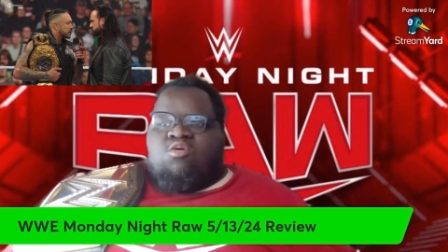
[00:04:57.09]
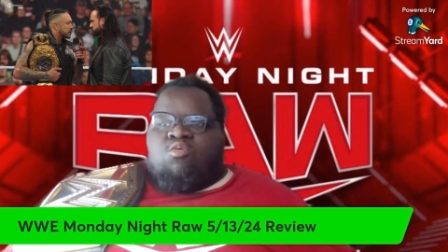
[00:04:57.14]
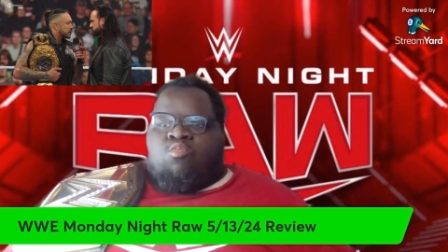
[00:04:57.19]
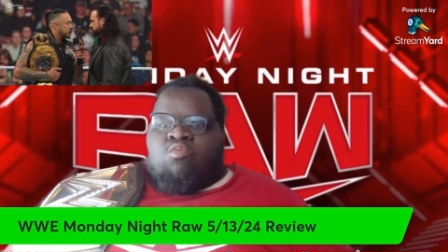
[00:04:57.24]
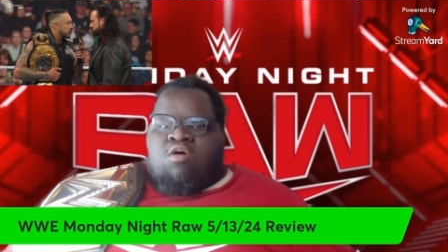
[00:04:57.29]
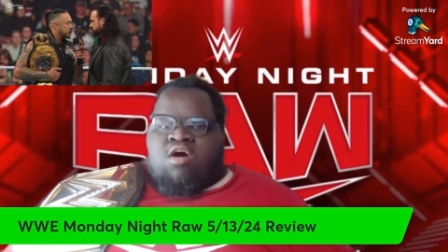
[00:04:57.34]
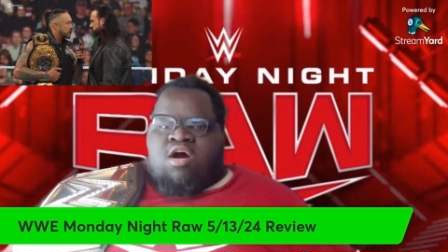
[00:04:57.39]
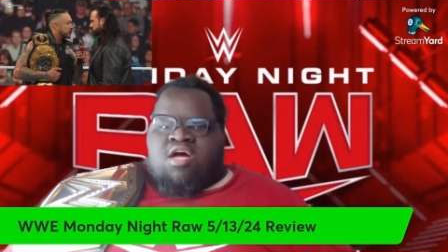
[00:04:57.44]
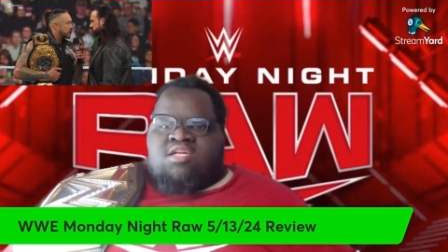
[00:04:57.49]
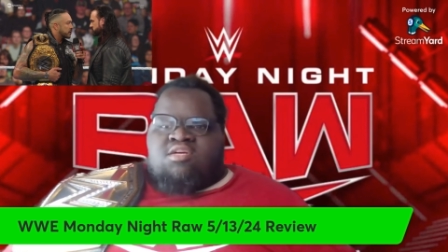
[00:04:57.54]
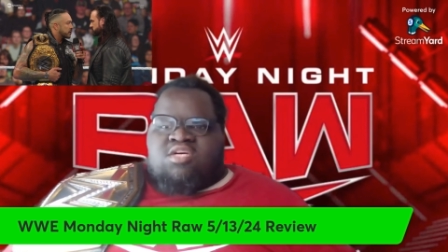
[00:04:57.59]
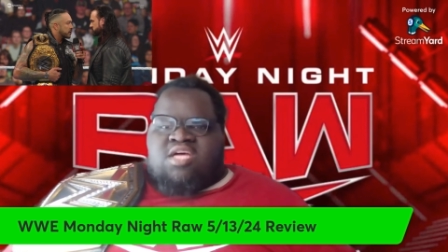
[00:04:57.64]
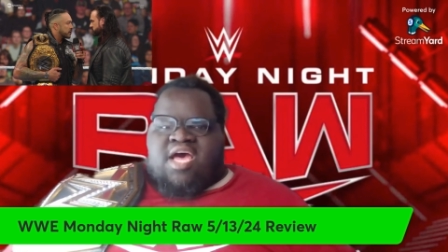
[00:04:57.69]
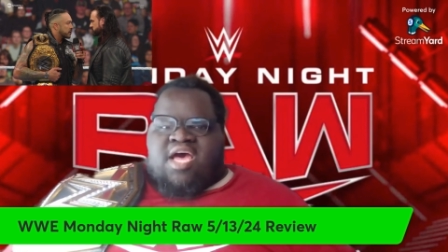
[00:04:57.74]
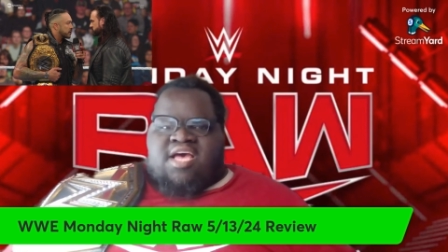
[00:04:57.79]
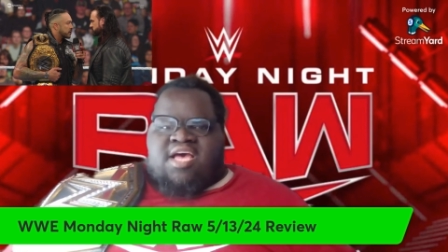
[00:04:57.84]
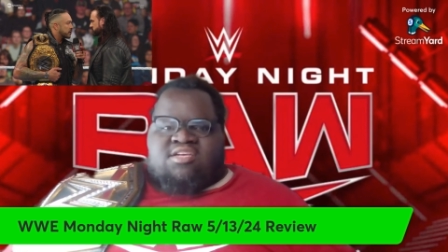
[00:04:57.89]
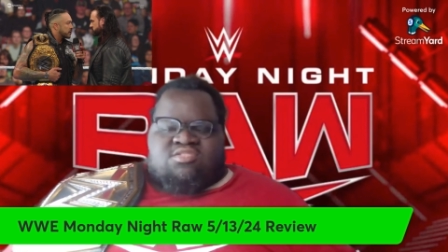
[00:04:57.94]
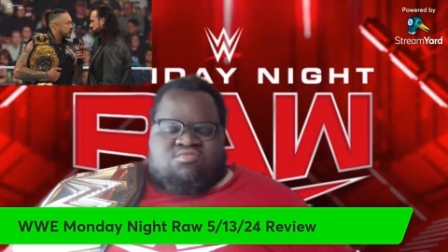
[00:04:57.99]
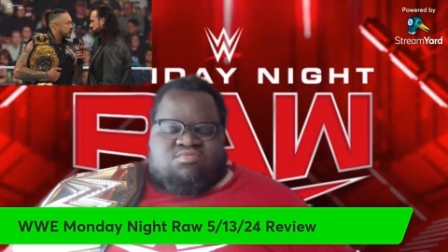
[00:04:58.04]
won
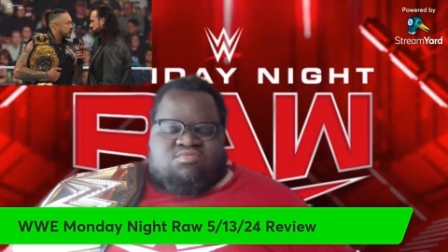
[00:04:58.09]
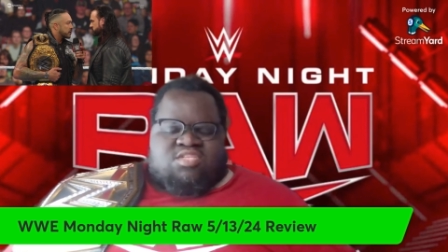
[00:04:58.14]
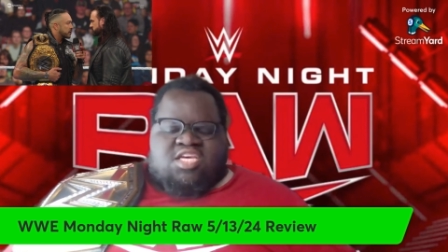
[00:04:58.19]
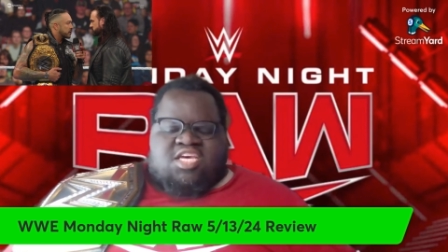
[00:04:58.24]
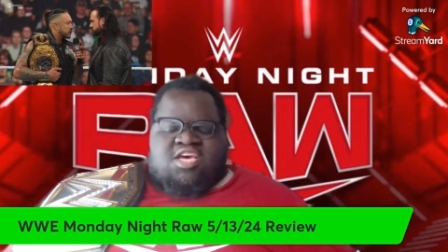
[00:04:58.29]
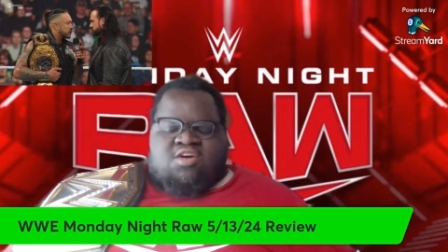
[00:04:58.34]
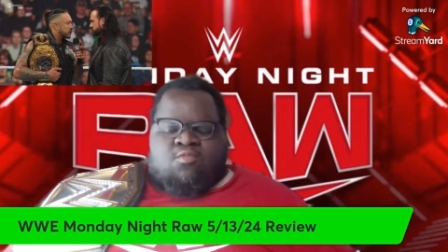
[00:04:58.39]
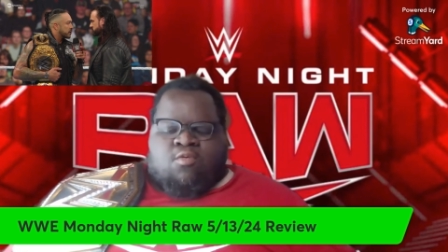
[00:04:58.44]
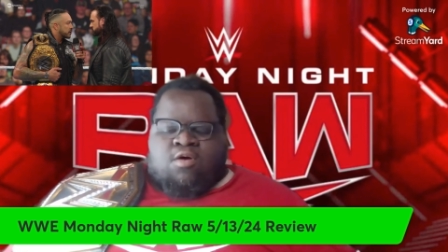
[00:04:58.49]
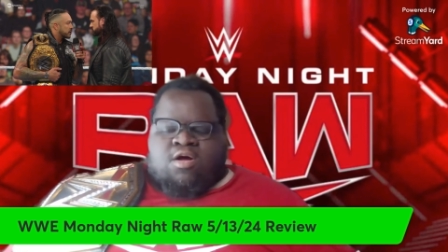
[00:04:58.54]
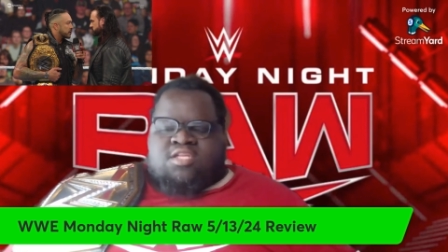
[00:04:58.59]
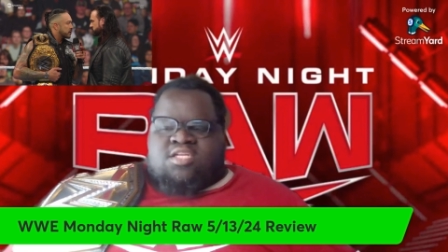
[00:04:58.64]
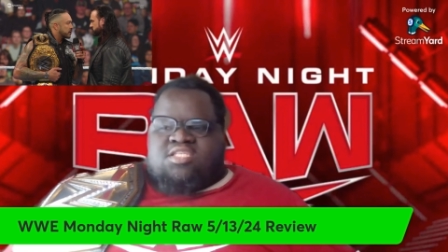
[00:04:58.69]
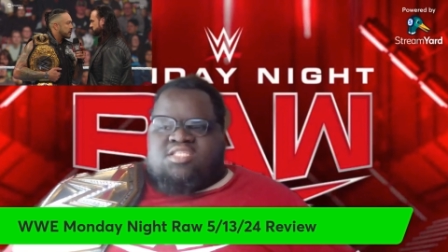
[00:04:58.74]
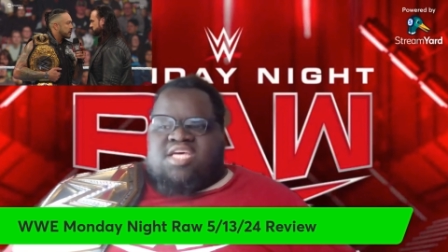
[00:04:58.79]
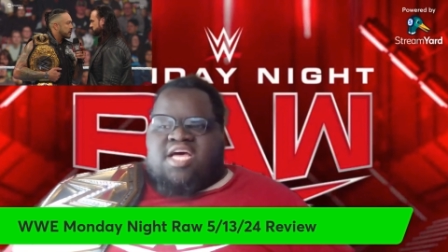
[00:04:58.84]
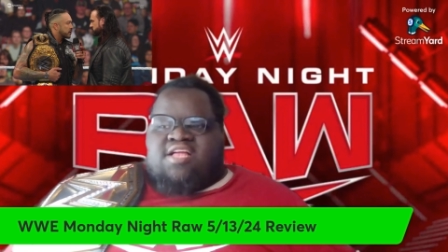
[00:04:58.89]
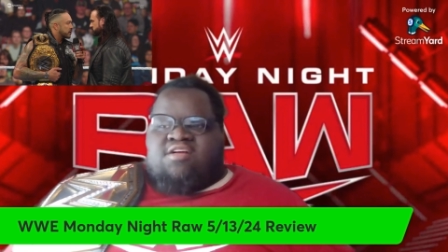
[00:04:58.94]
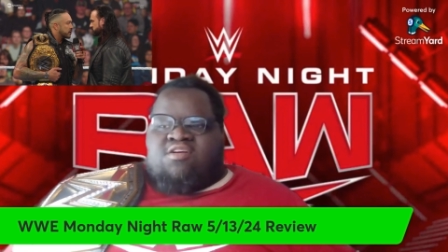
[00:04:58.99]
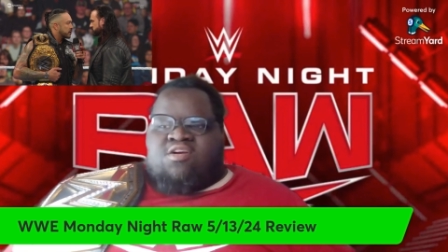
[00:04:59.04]
as you did, won the
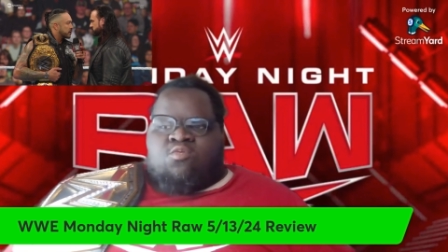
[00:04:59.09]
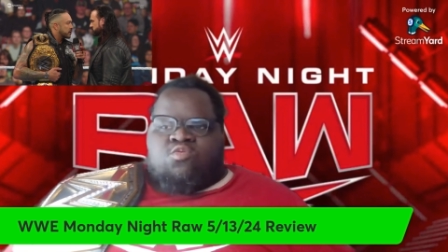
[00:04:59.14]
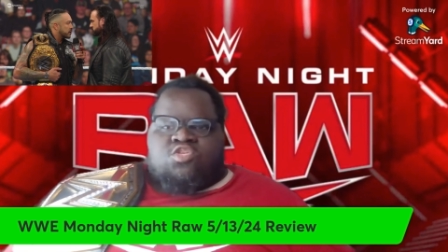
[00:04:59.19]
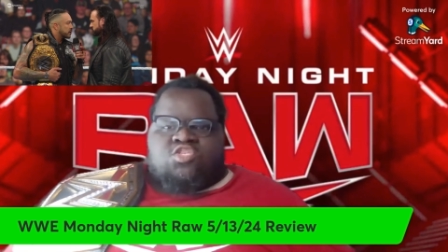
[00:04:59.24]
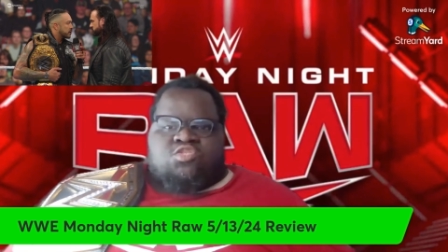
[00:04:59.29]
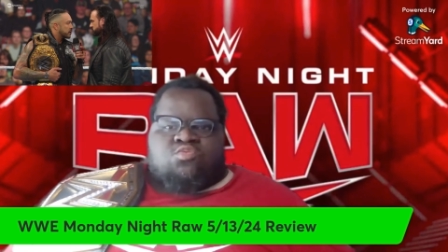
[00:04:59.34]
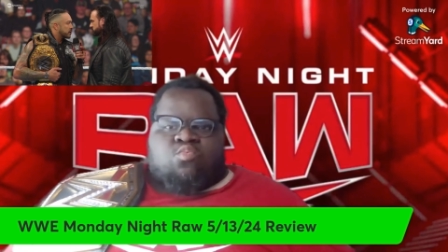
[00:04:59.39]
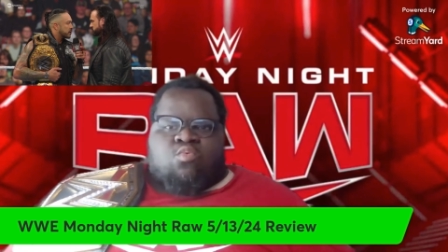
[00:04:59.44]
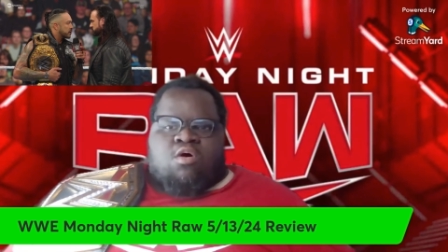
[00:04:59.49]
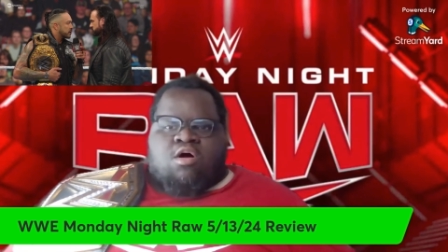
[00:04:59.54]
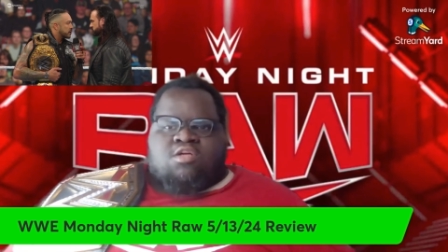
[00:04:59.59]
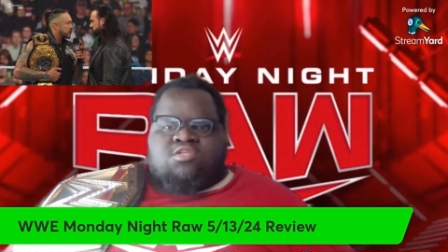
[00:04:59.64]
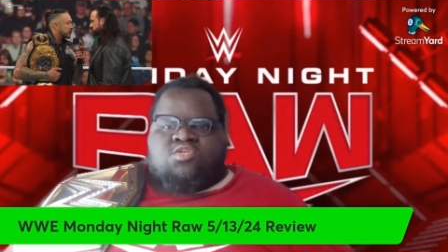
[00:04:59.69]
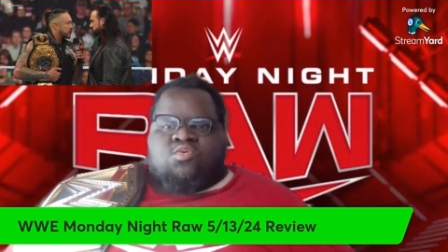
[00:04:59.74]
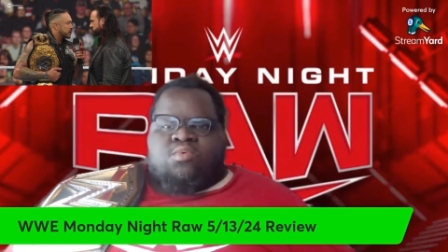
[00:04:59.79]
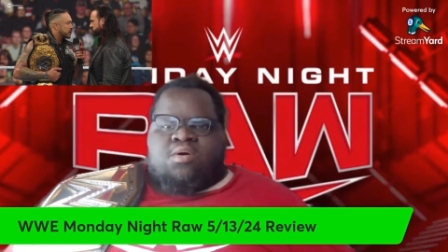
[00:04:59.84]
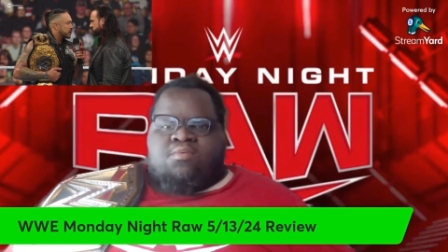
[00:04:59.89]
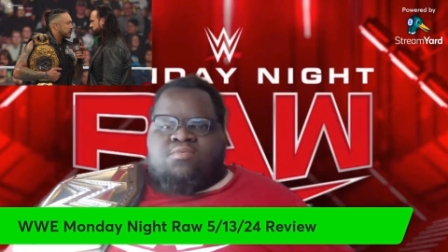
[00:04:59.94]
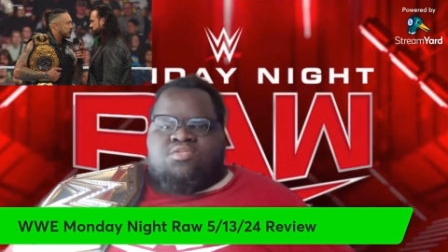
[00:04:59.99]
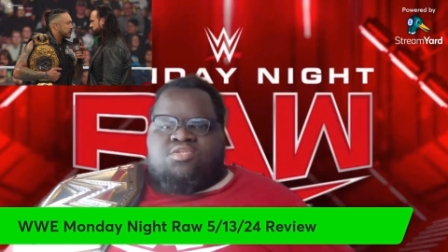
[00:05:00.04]
title and just walked
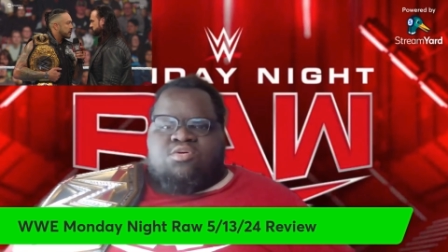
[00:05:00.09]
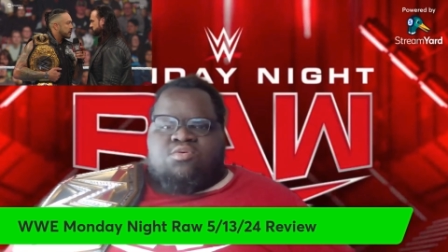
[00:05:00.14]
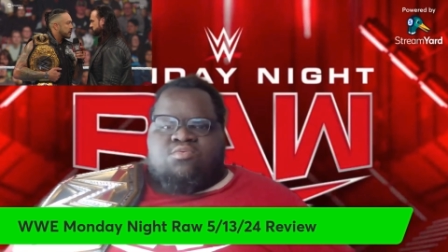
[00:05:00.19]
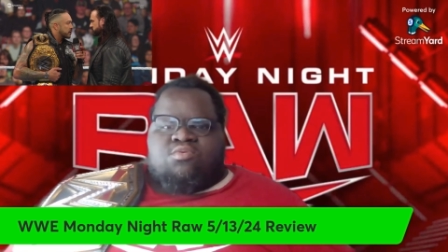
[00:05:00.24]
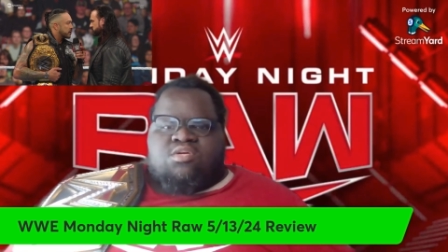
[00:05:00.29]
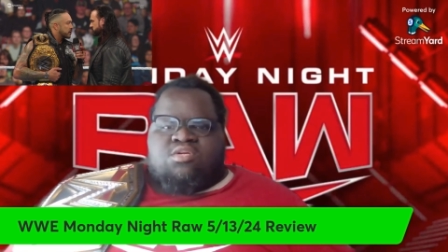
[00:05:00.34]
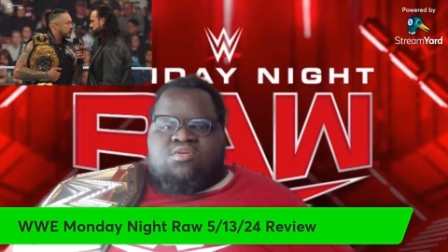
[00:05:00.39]
away with your."